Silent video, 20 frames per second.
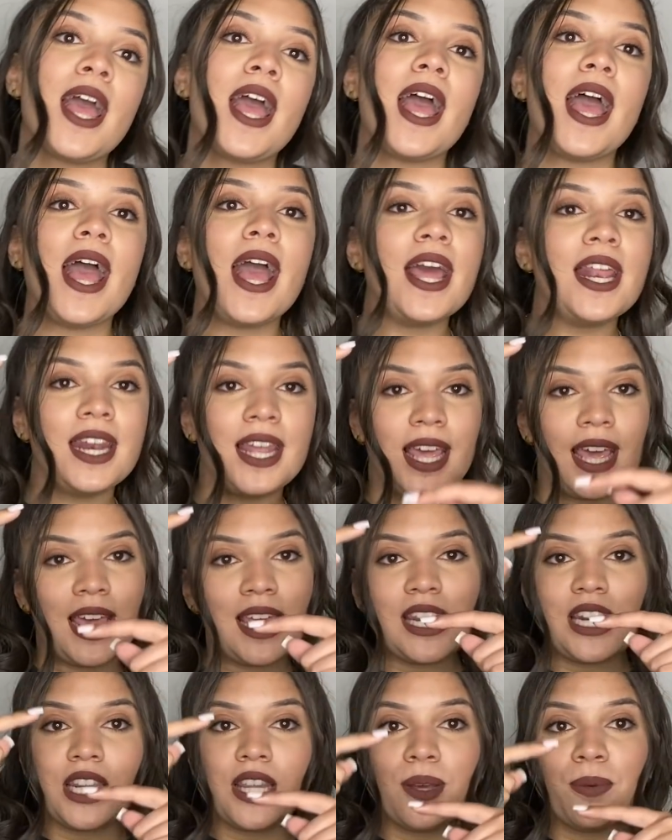And
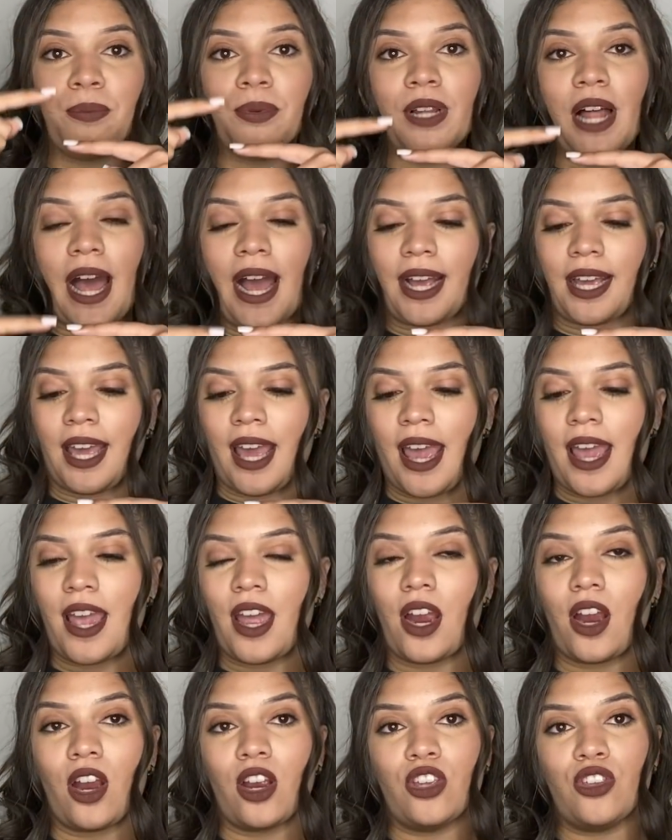in the black
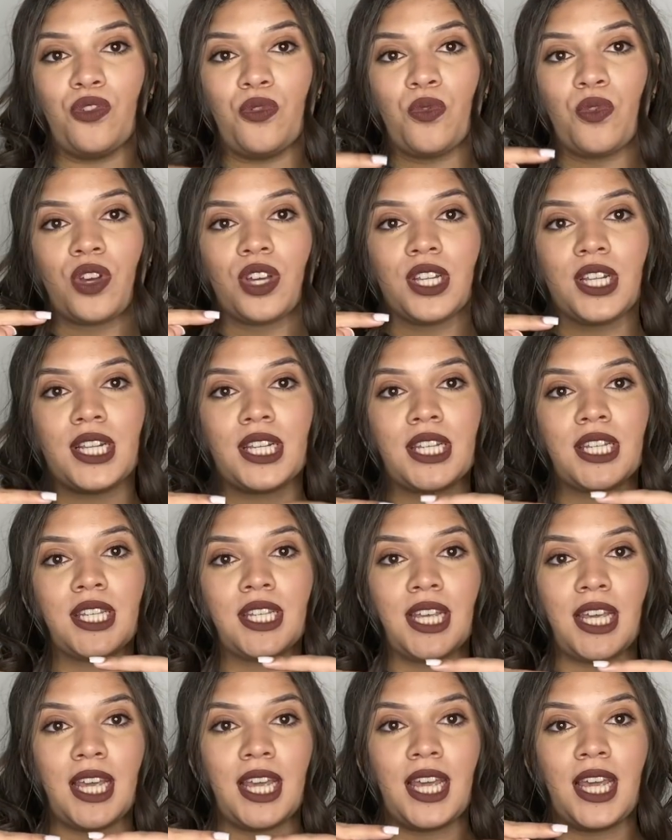hair, you could
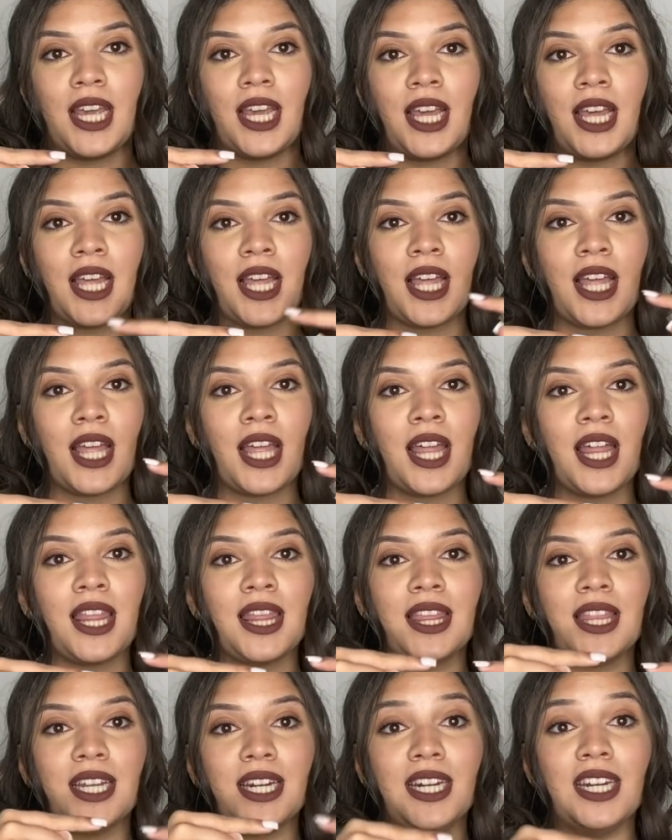see
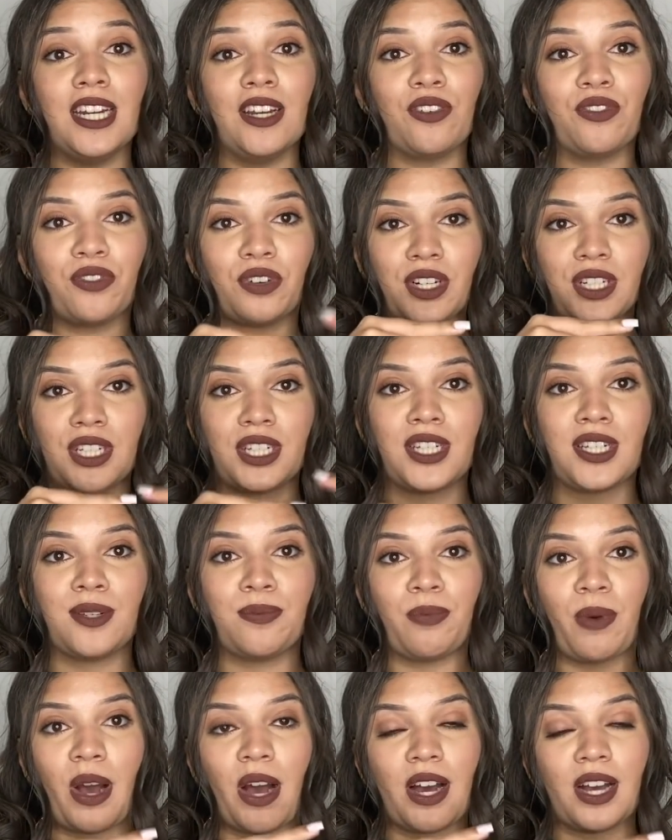the different
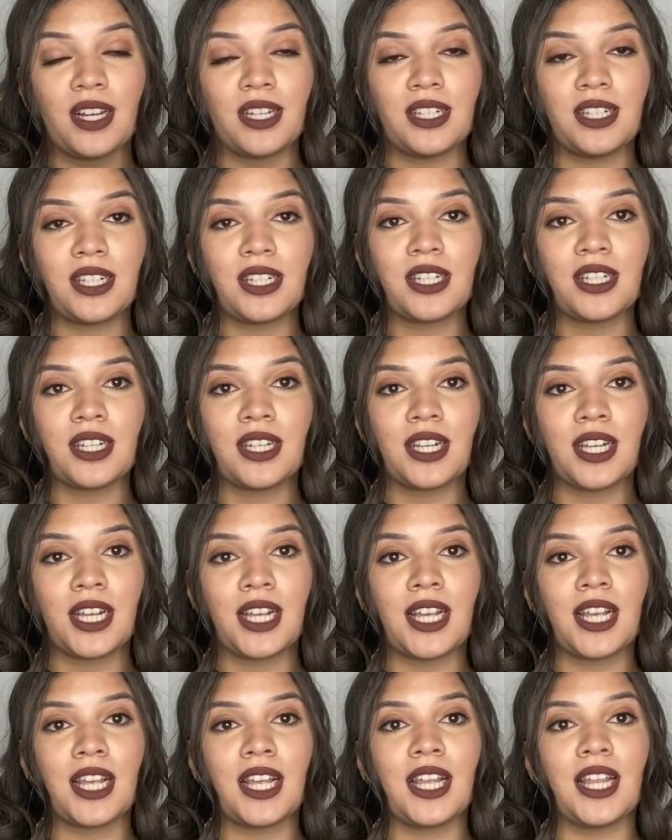spots
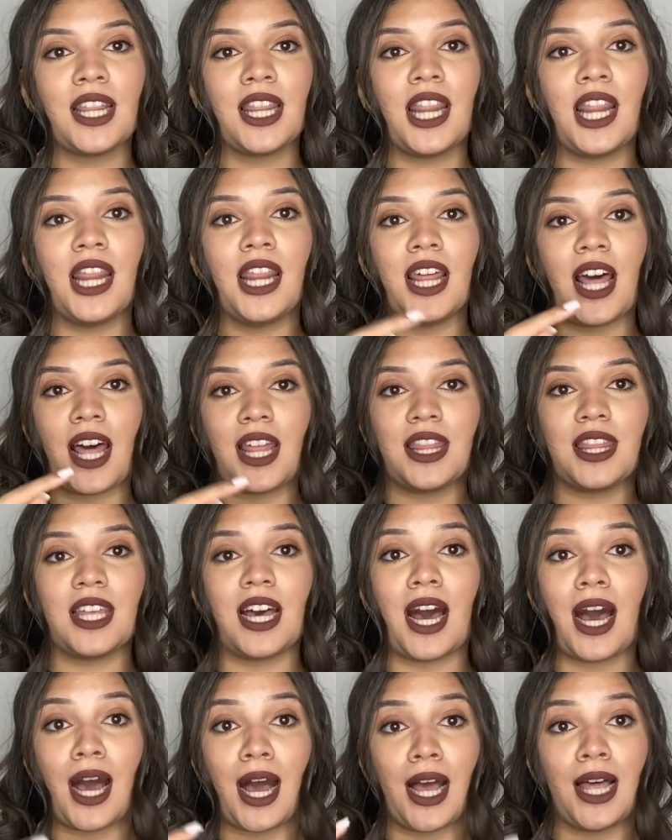that the
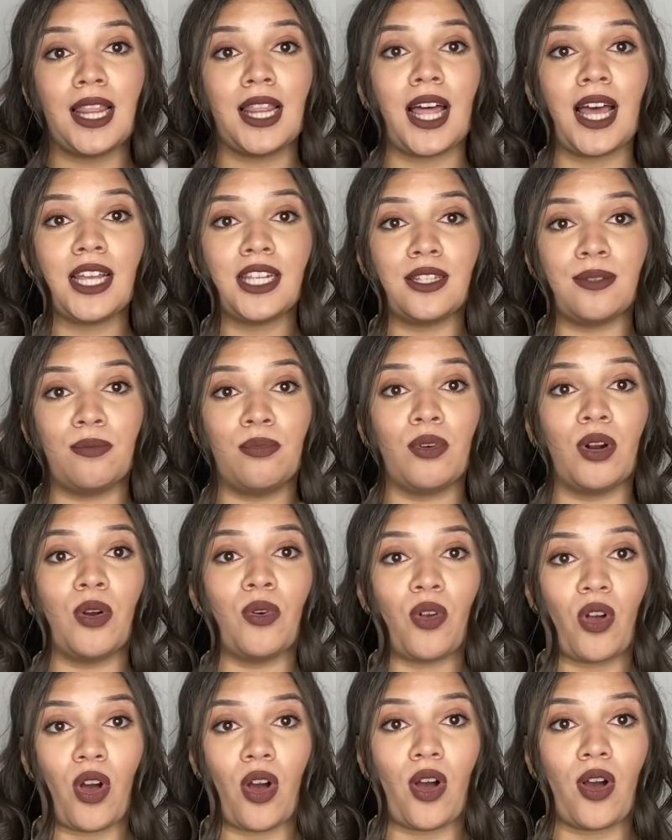highlights
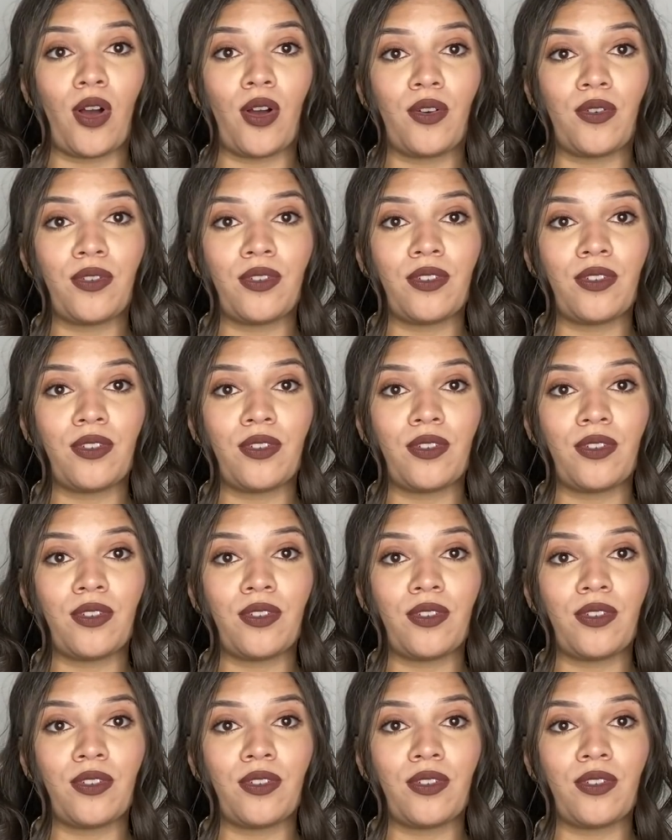broke off.